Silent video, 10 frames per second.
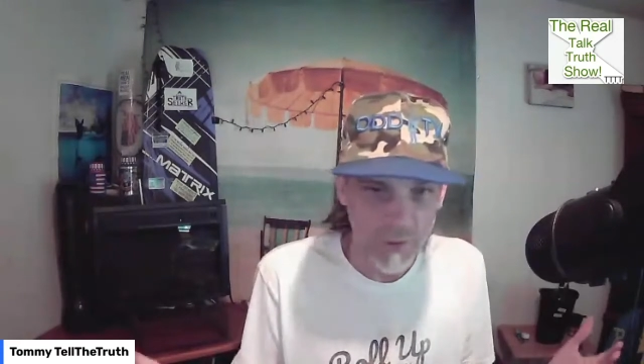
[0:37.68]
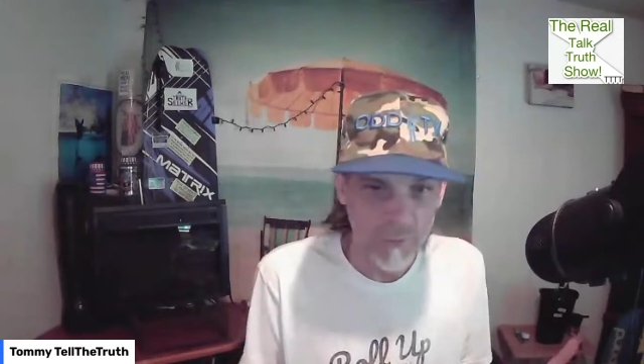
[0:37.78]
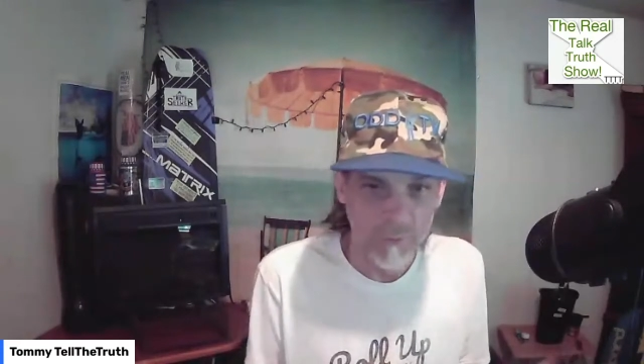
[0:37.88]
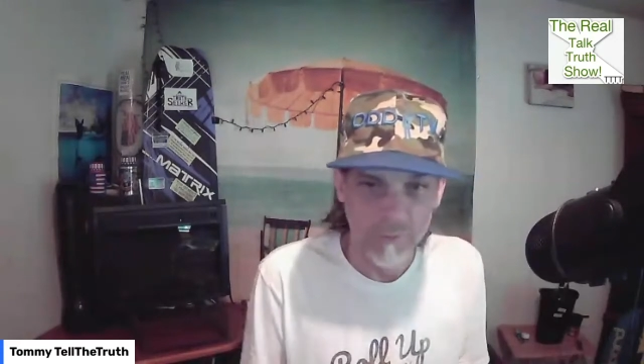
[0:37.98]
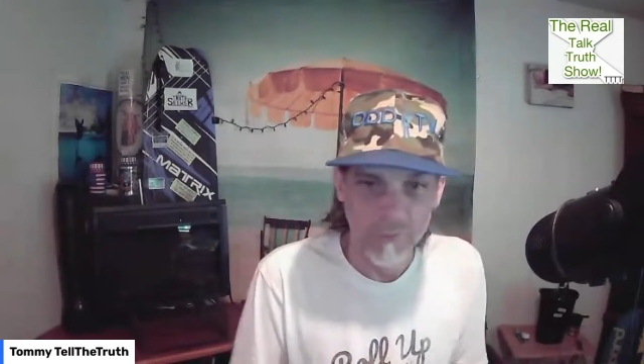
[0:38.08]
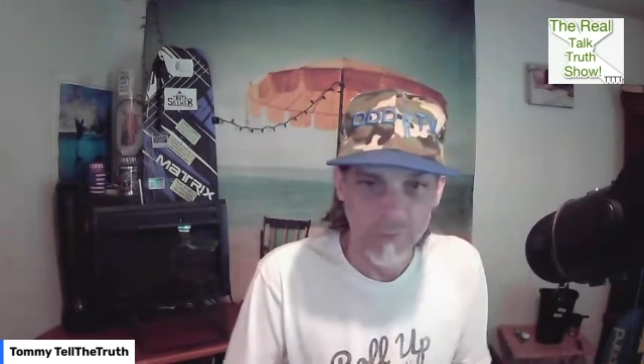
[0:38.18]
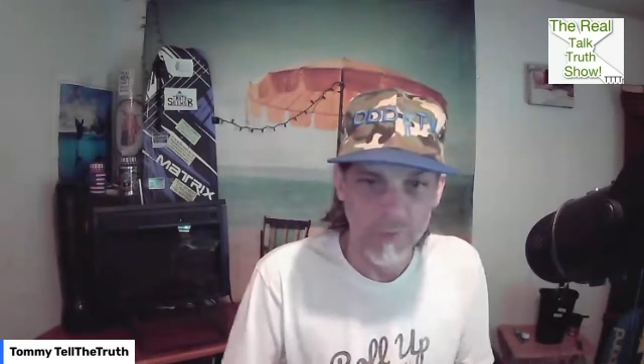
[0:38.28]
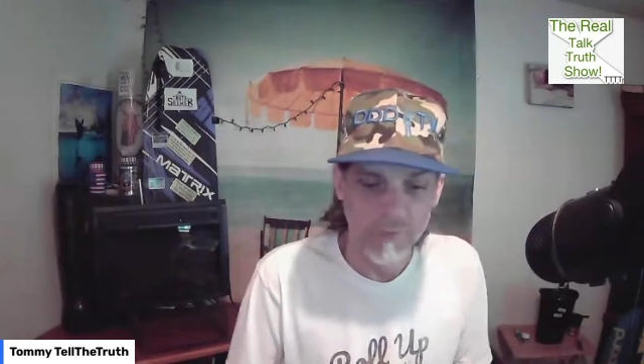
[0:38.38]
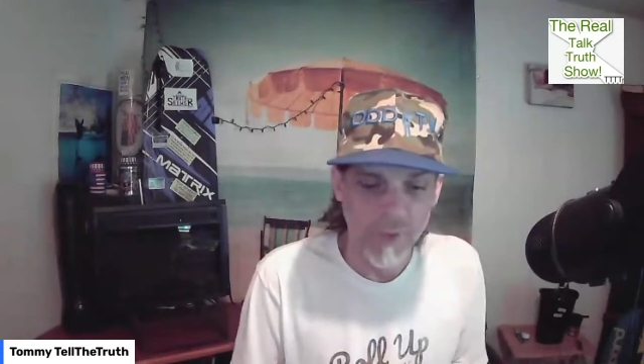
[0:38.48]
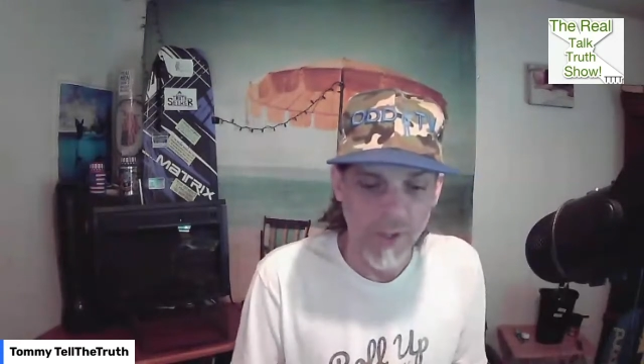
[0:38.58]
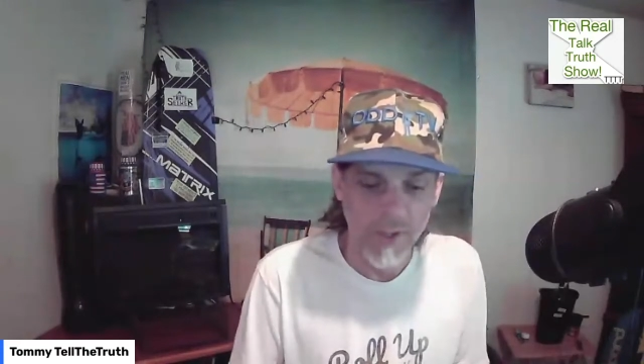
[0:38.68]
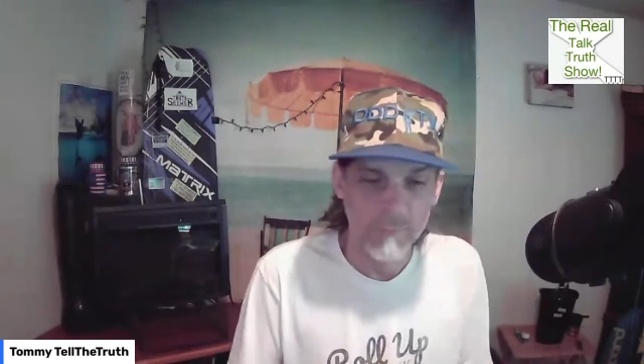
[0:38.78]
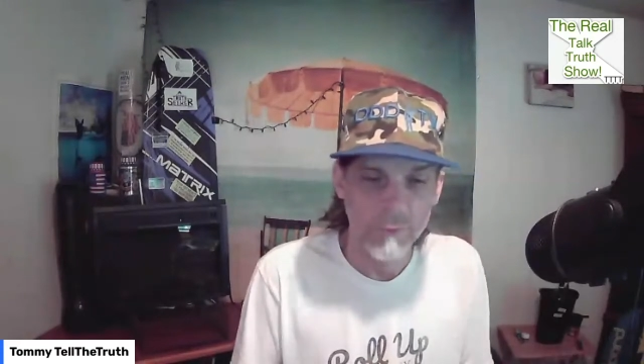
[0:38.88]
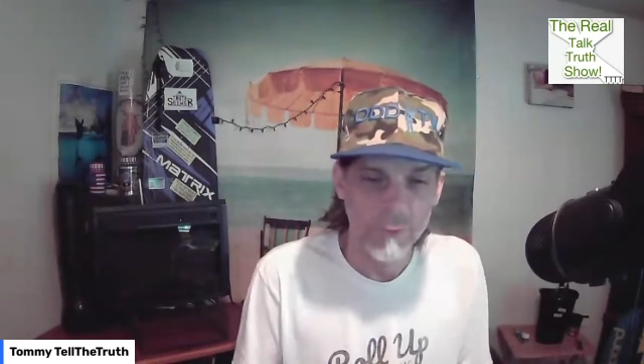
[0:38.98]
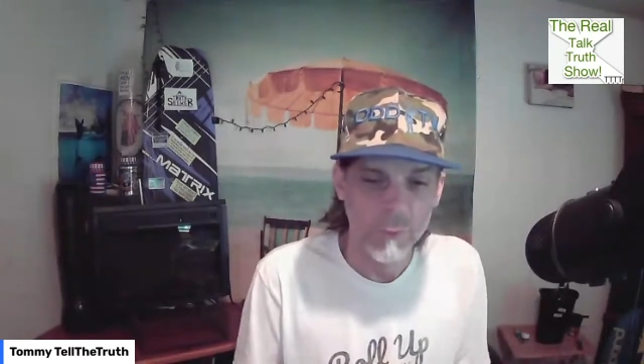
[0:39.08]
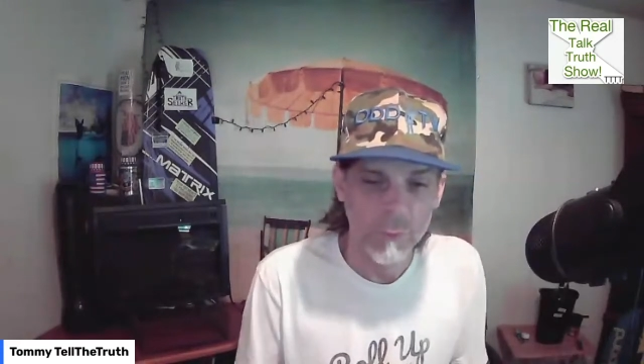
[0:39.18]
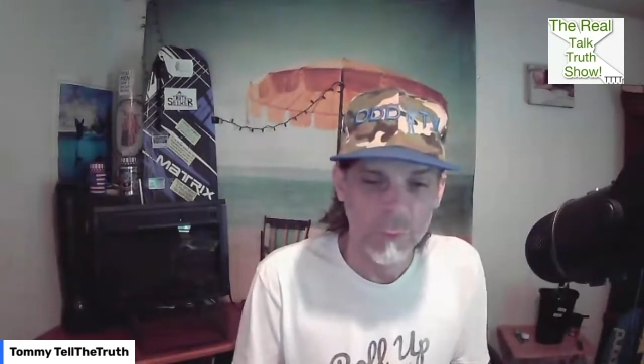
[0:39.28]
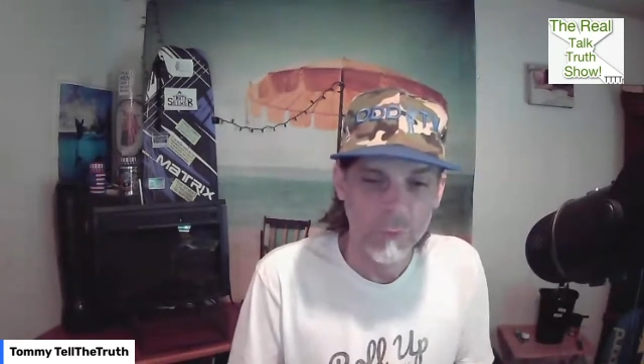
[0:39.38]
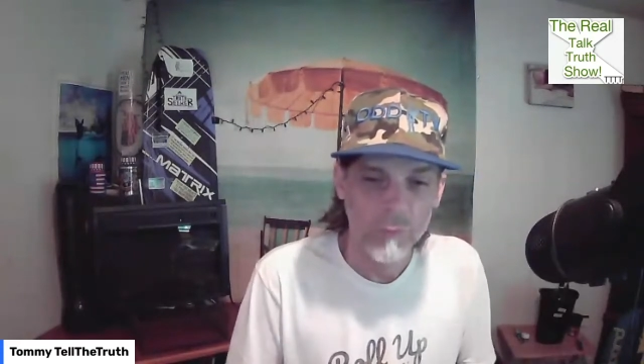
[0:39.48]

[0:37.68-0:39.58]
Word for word: years, it's time to